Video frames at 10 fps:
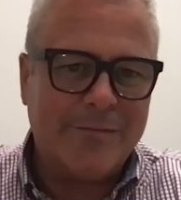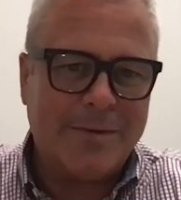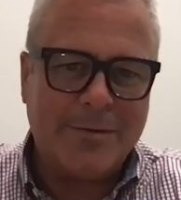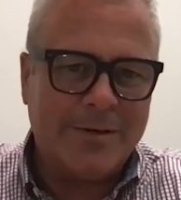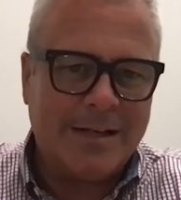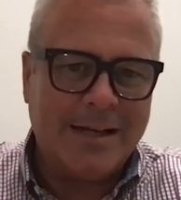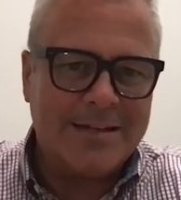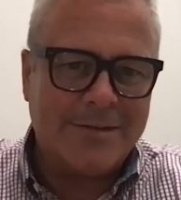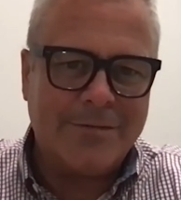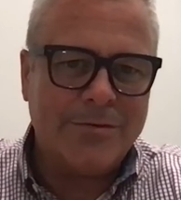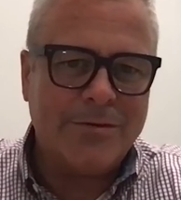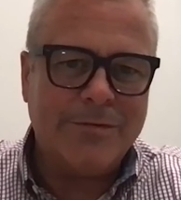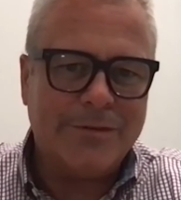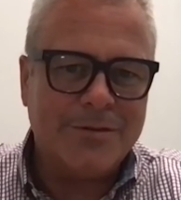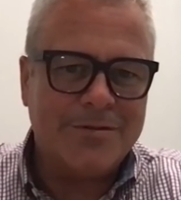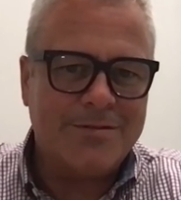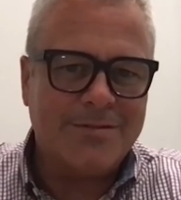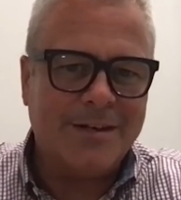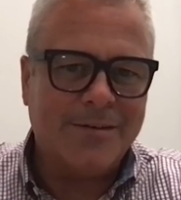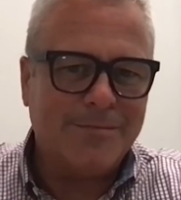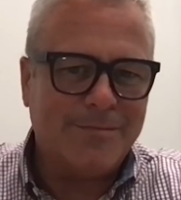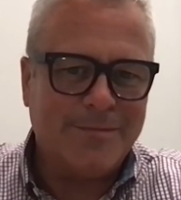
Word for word: been to one yet, because I've known you for, you know,